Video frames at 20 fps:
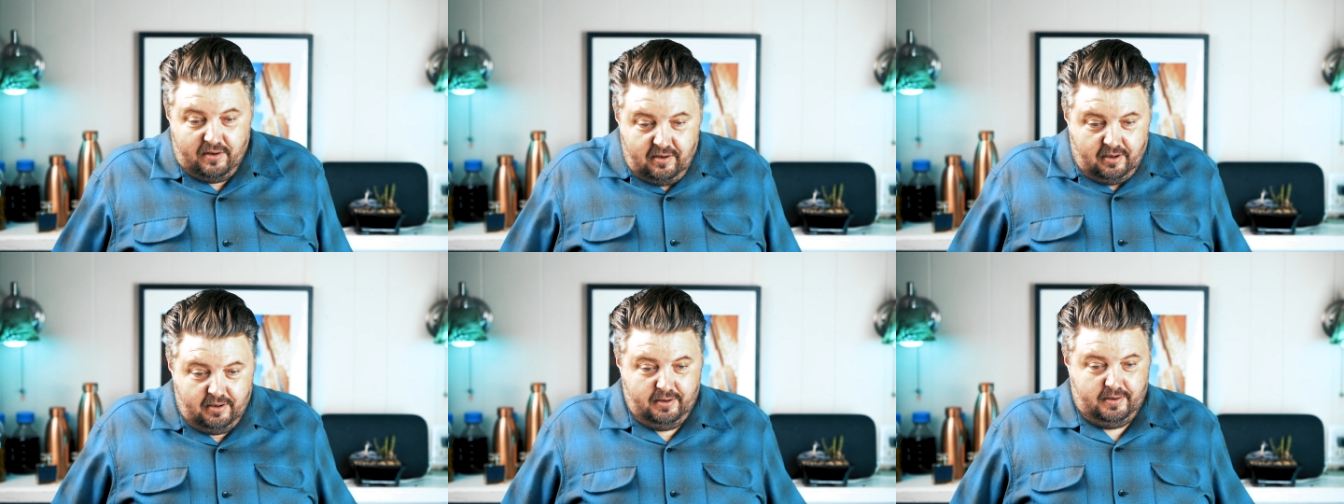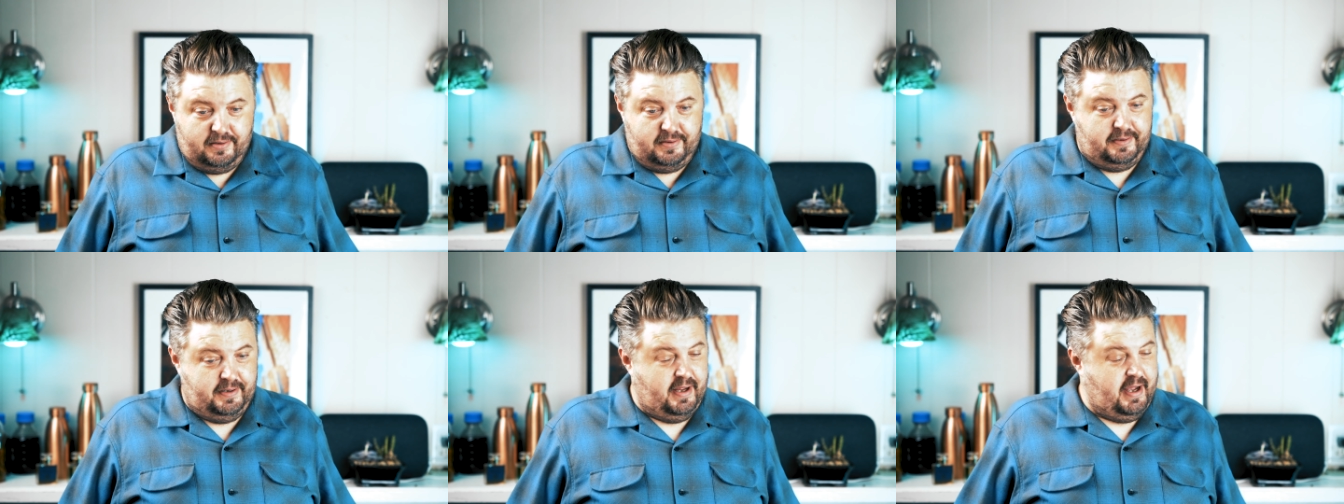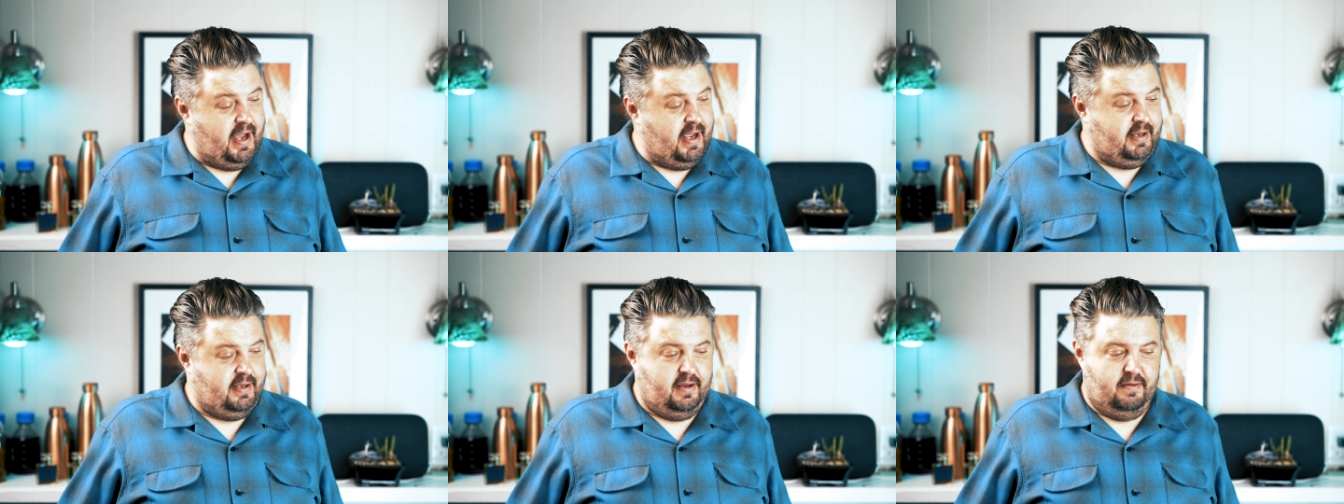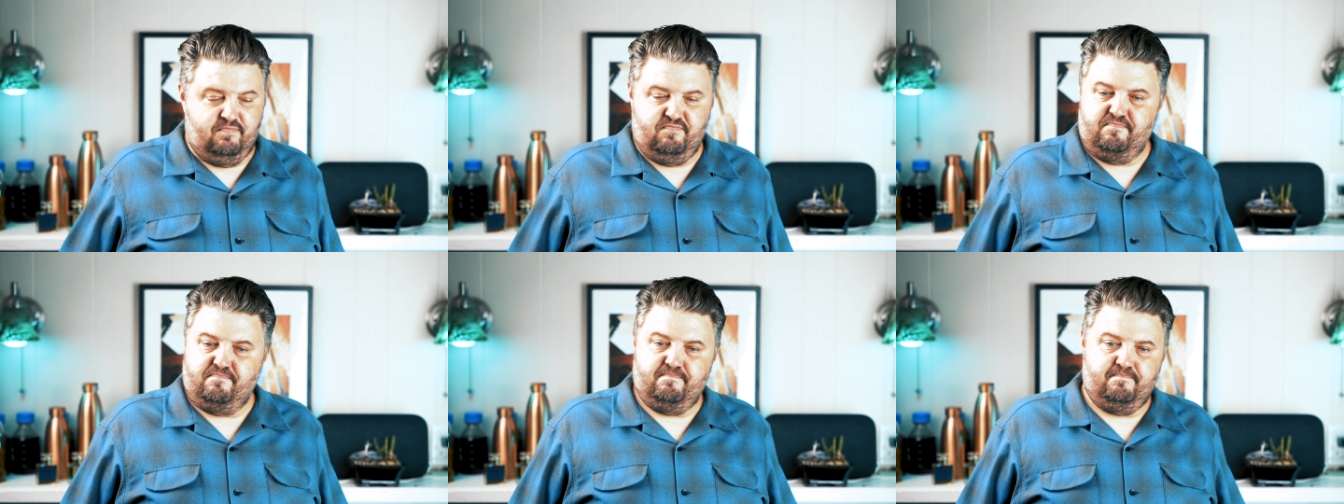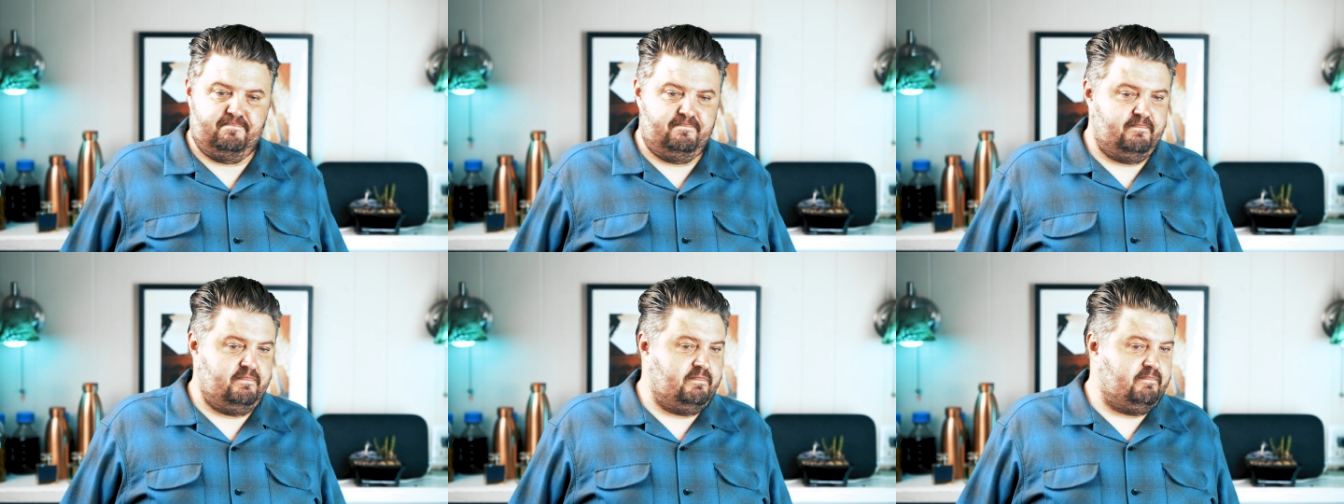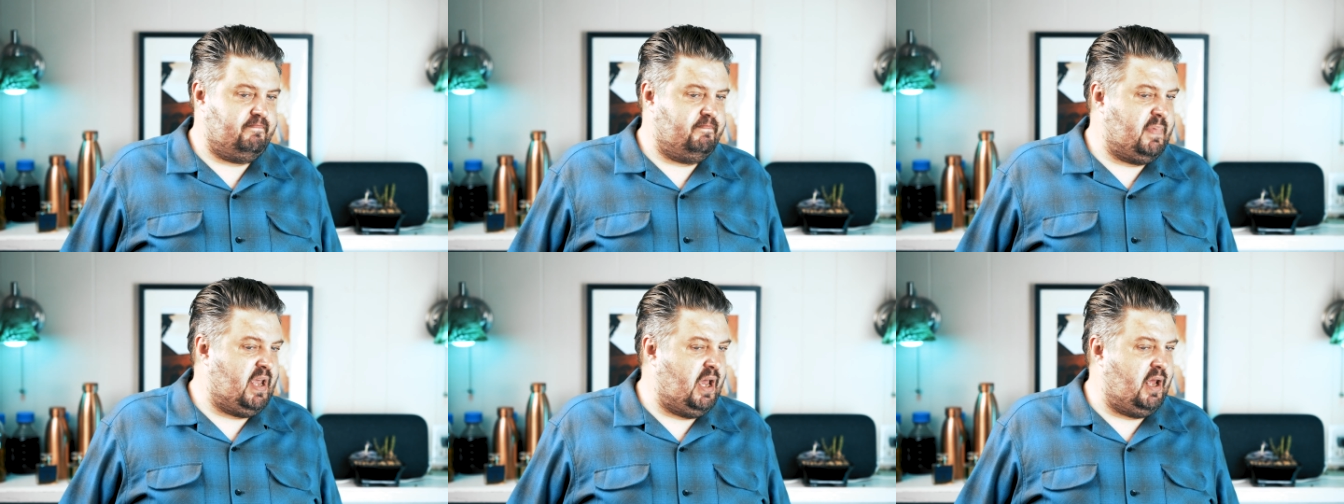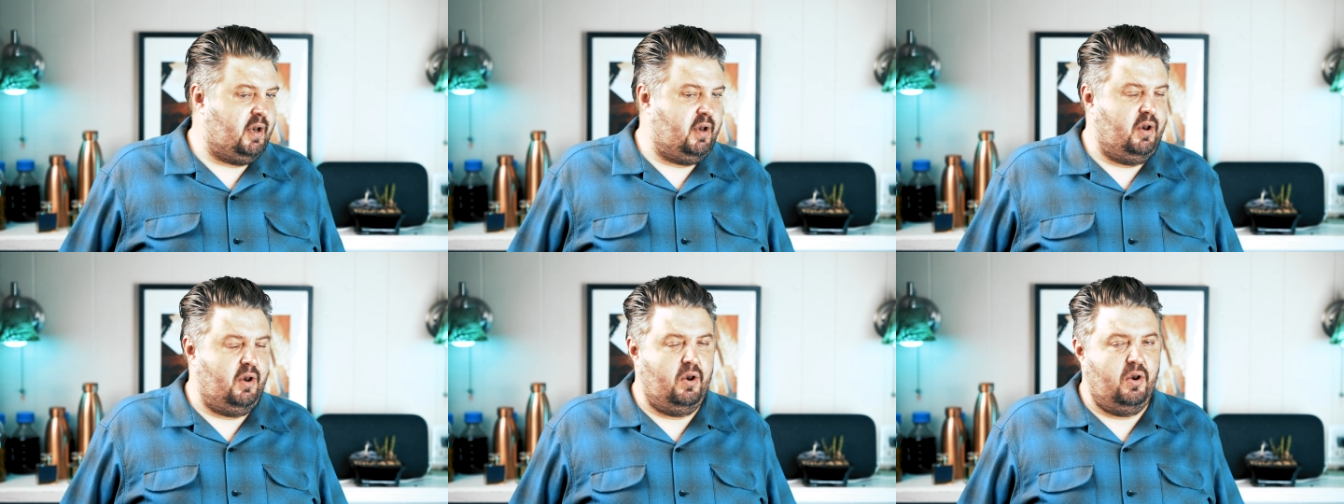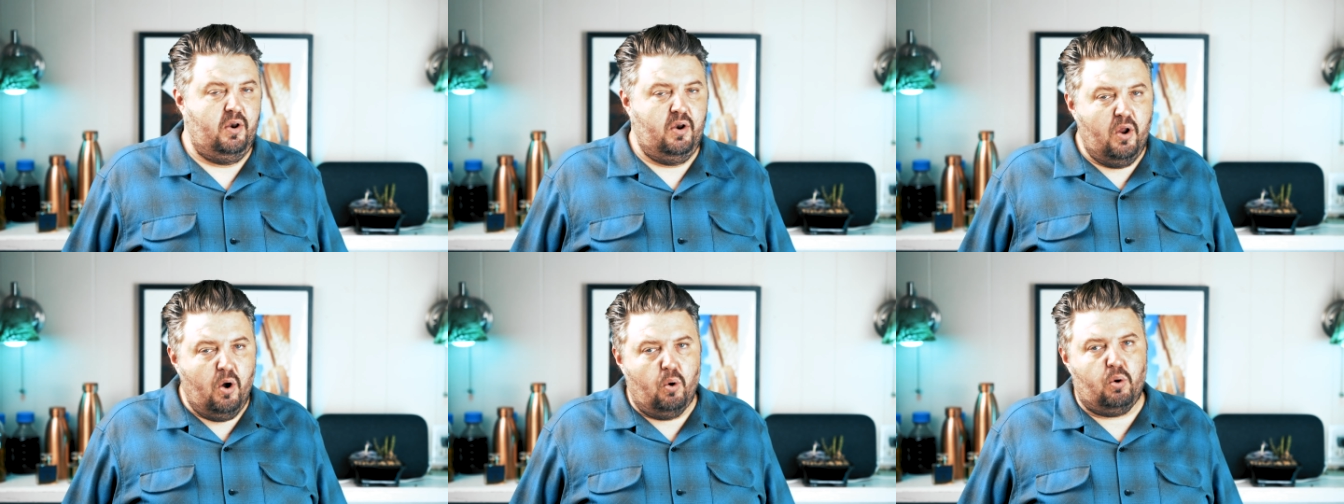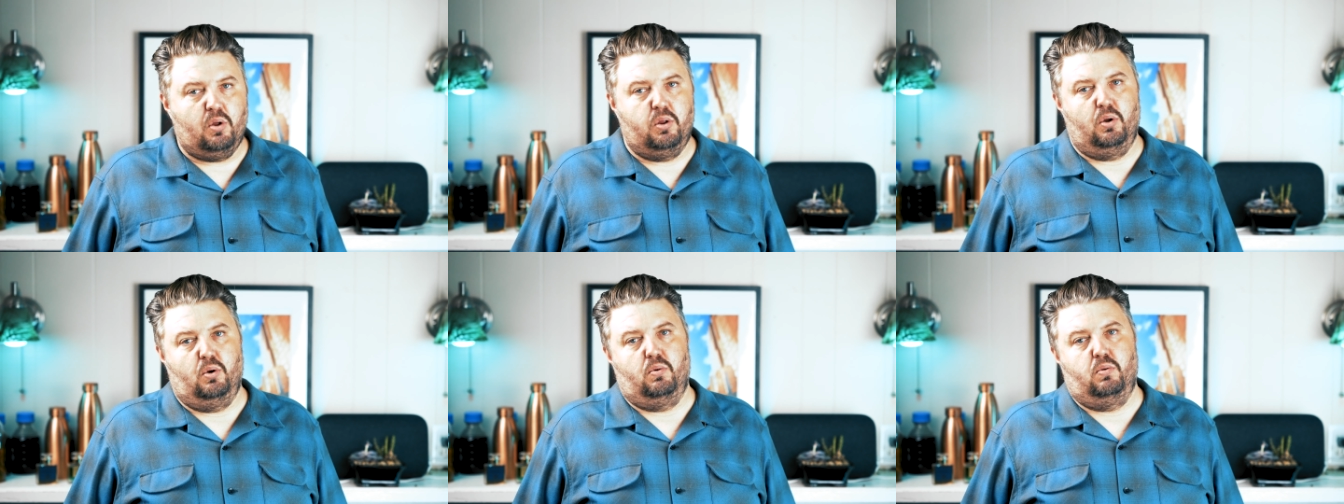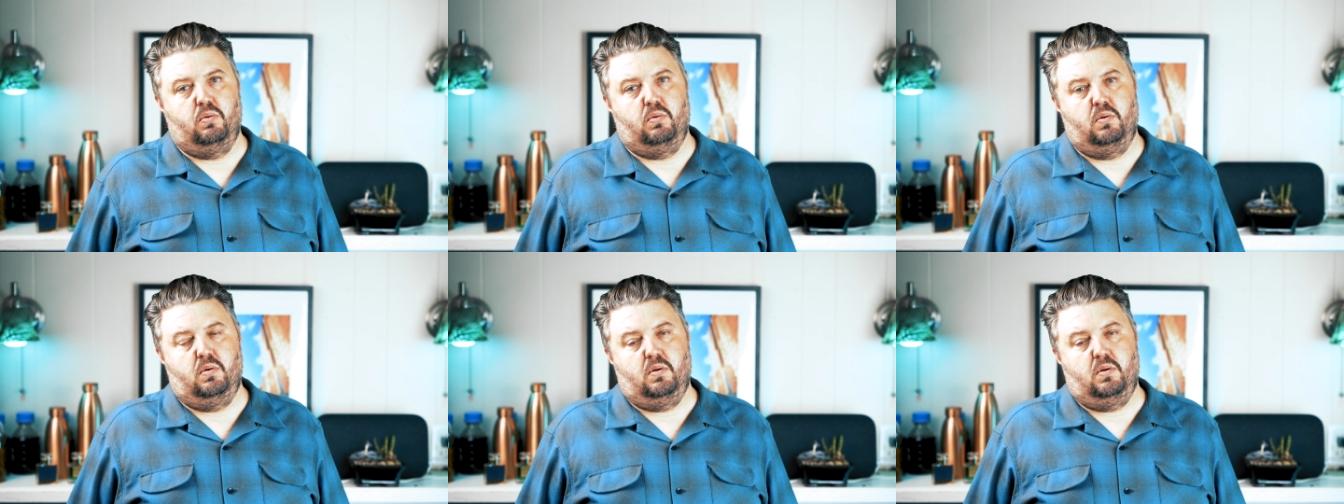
I had no clue.